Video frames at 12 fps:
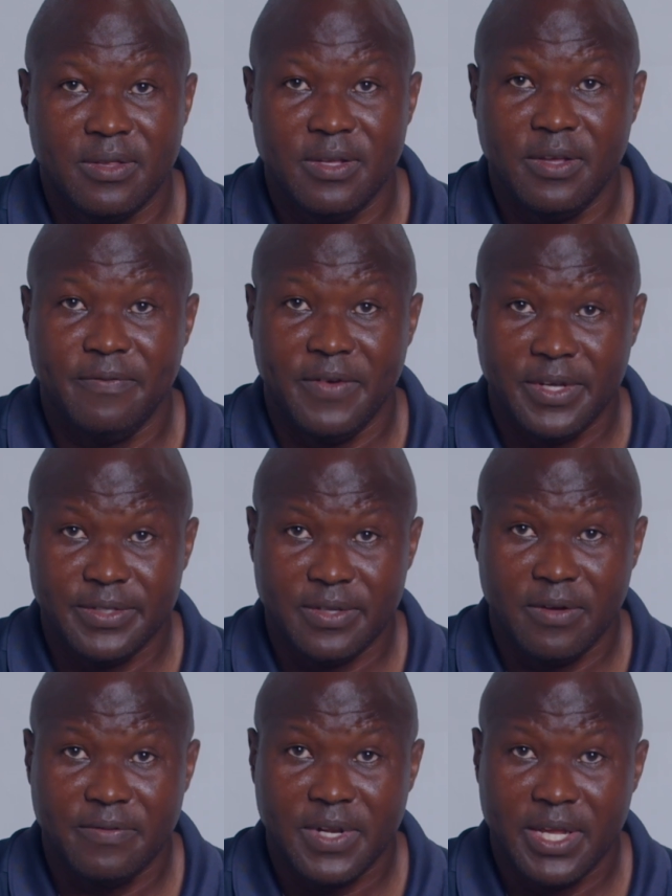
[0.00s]
The
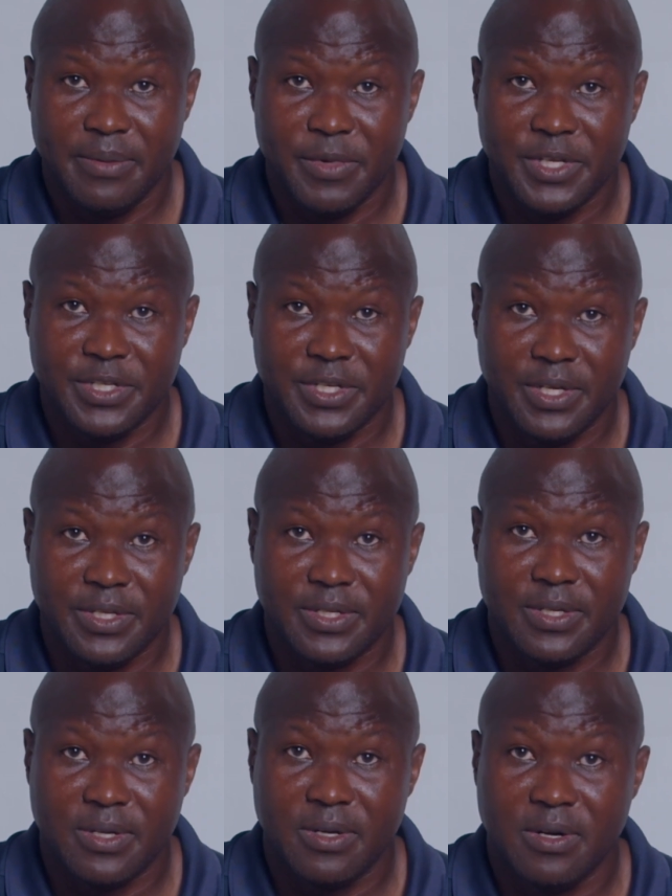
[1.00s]
effects of climate
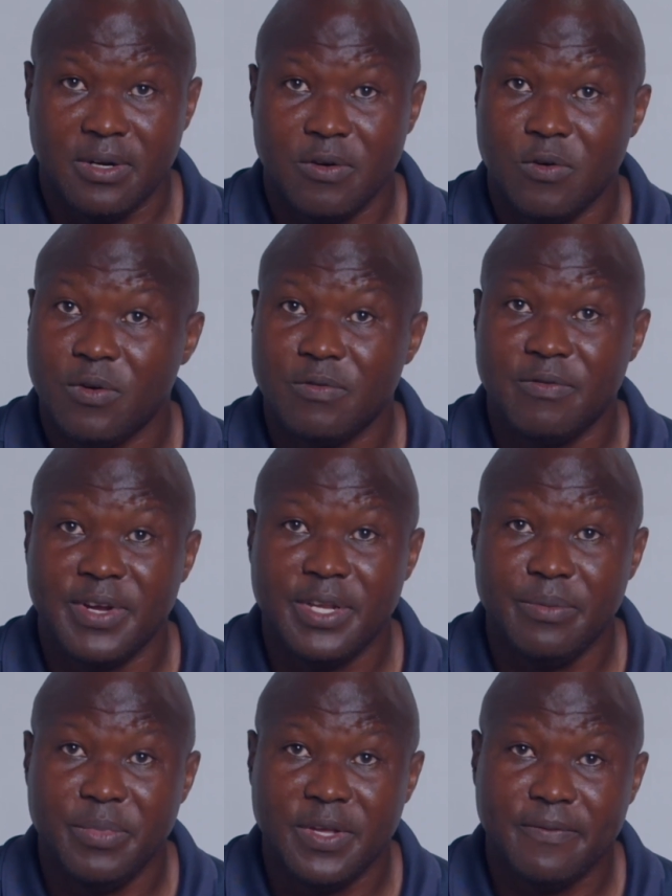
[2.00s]
change are
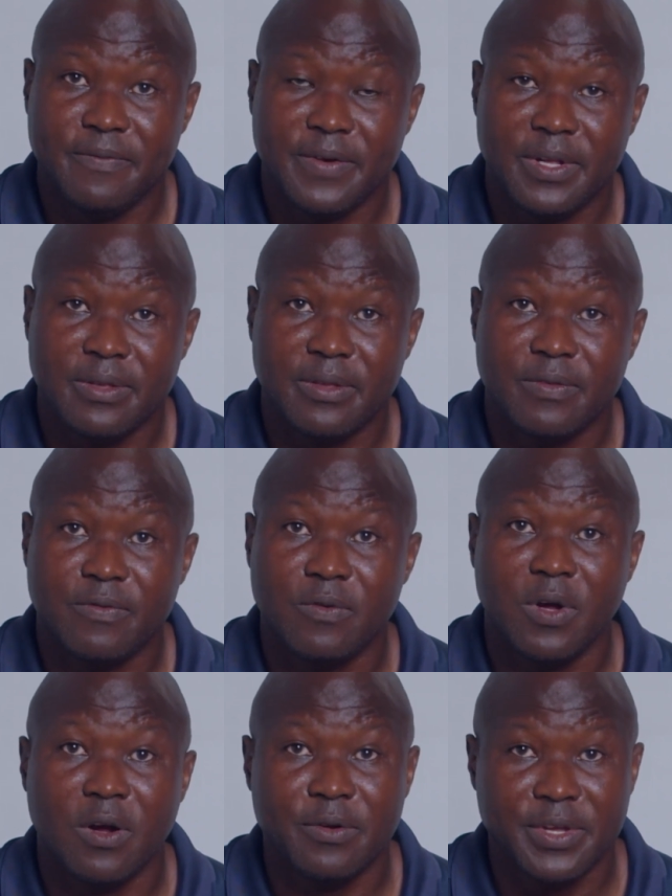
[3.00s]
already being felt
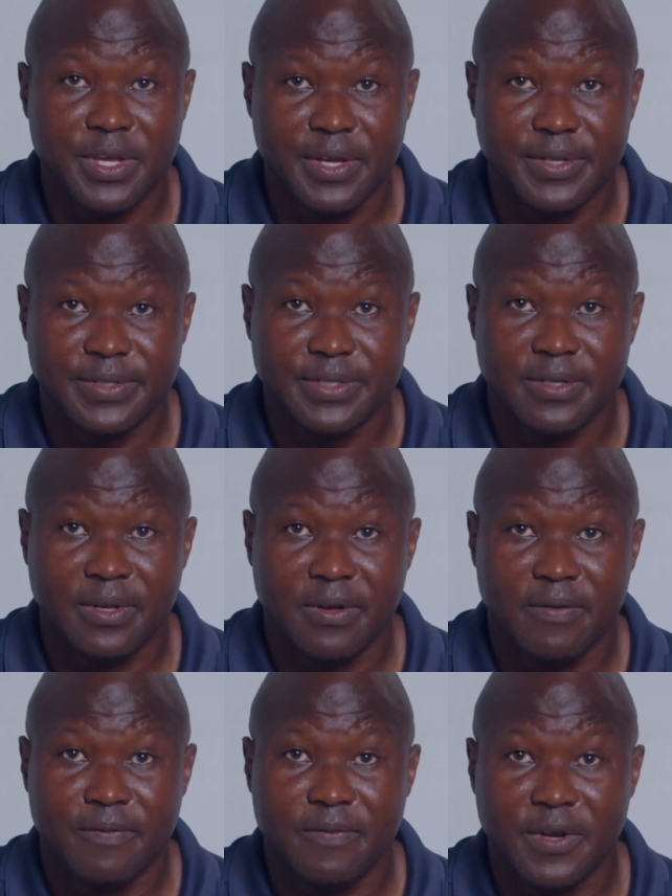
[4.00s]
through hurricanes,
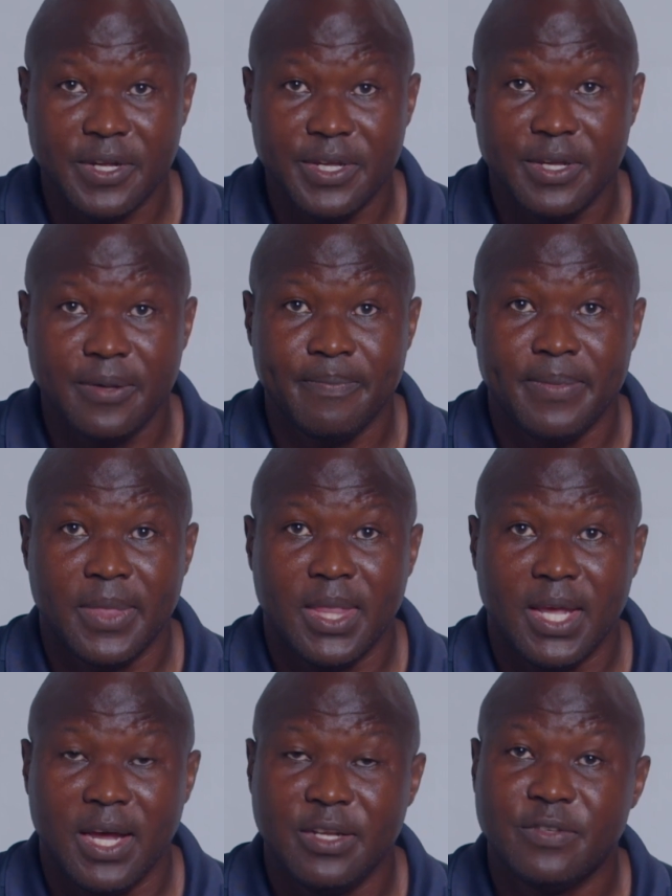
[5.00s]
flooding,
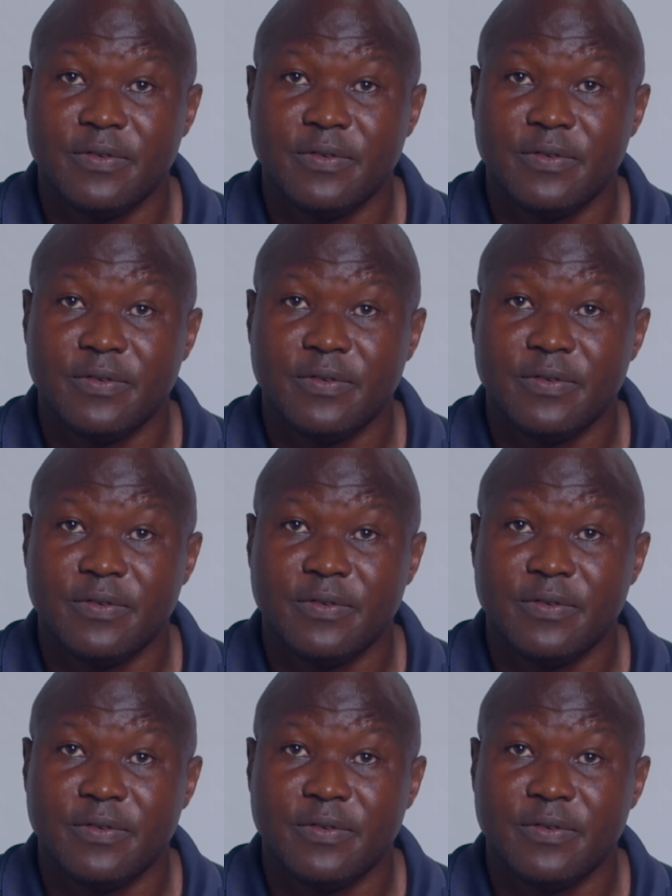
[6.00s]
and